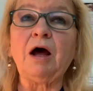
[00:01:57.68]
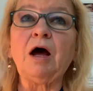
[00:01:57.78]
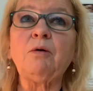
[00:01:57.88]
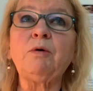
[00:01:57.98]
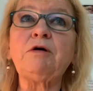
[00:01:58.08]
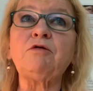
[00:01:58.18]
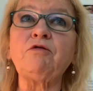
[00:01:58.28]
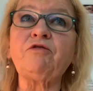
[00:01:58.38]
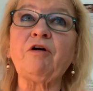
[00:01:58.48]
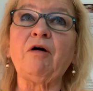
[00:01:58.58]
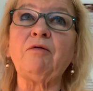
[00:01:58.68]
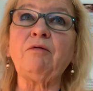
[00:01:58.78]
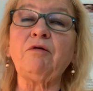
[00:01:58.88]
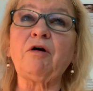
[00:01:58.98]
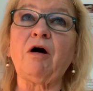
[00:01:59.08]
We're also
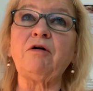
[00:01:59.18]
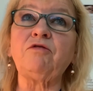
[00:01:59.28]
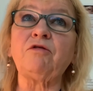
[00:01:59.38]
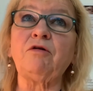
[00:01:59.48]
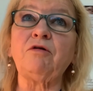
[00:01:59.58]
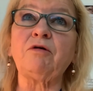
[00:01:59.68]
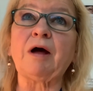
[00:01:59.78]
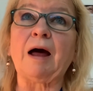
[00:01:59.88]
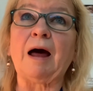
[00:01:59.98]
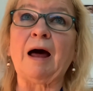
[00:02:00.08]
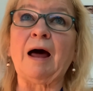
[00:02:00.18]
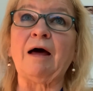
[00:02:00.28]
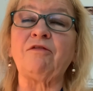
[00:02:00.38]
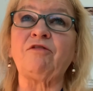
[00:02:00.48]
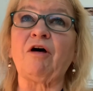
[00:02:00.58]
going to look
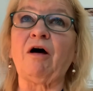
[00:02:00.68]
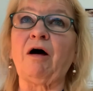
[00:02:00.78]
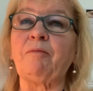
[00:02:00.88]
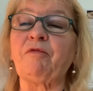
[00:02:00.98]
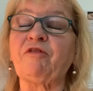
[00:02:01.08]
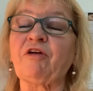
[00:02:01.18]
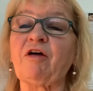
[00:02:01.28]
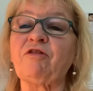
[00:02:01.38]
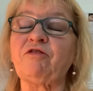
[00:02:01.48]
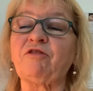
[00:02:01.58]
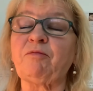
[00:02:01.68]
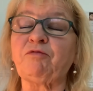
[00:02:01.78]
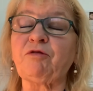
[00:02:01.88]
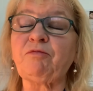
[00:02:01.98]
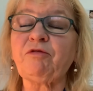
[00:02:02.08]
at the signs and
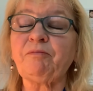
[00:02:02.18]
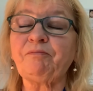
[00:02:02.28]
symptoms,